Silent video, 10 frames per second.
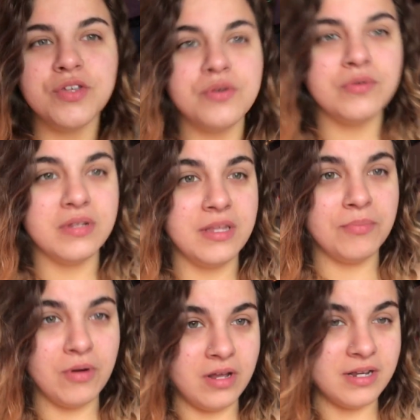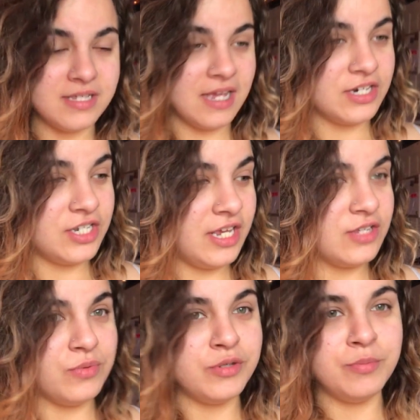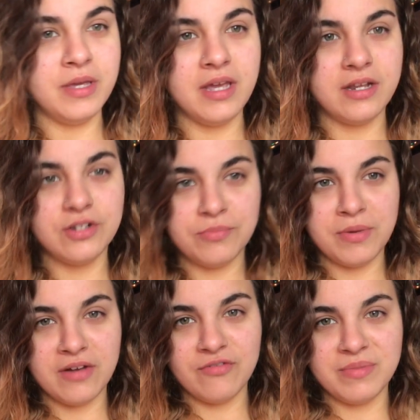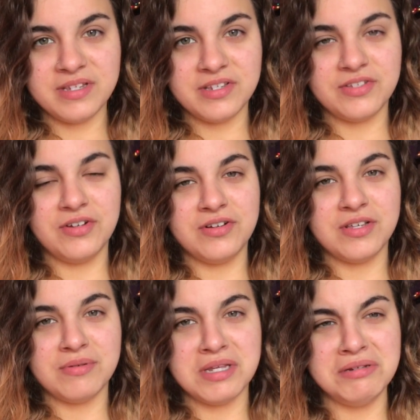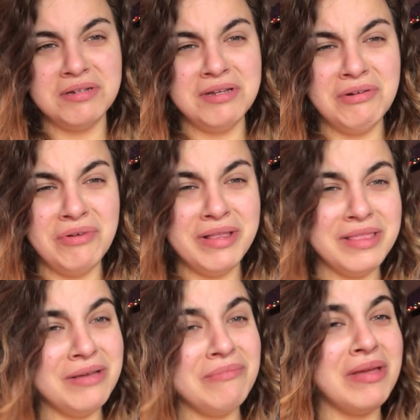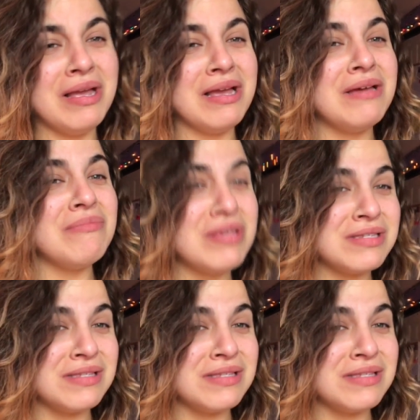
Few lip products, actually, as we speak, I took back from my sister because I was like, I want them back, I miss